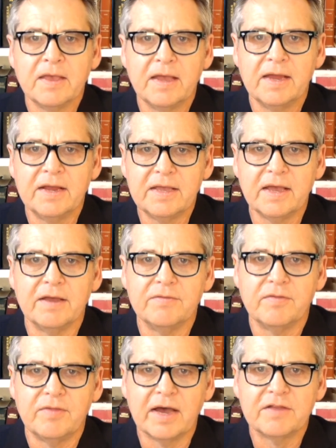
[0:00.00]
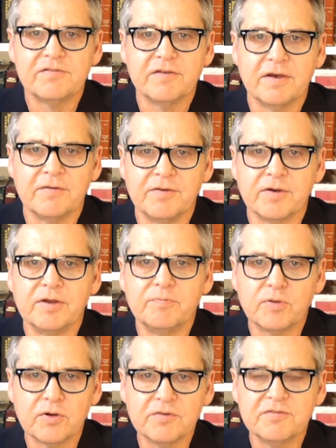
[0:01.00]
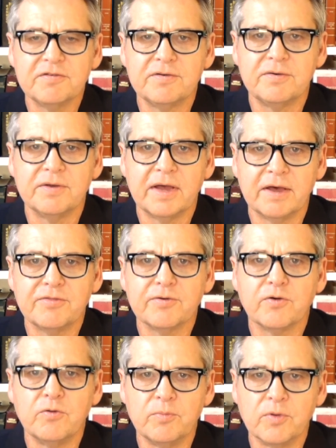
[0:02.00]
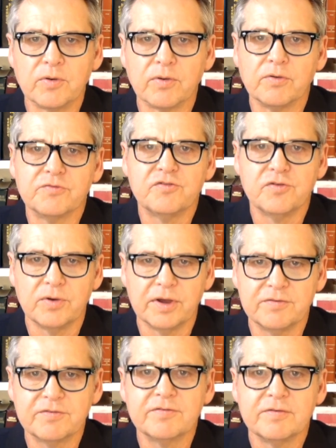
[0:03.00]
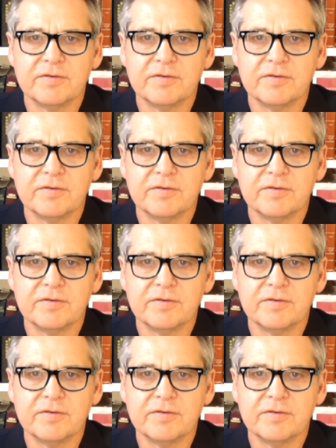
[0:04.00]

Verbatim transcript: And again, that's a very personal, ethical, moral choice.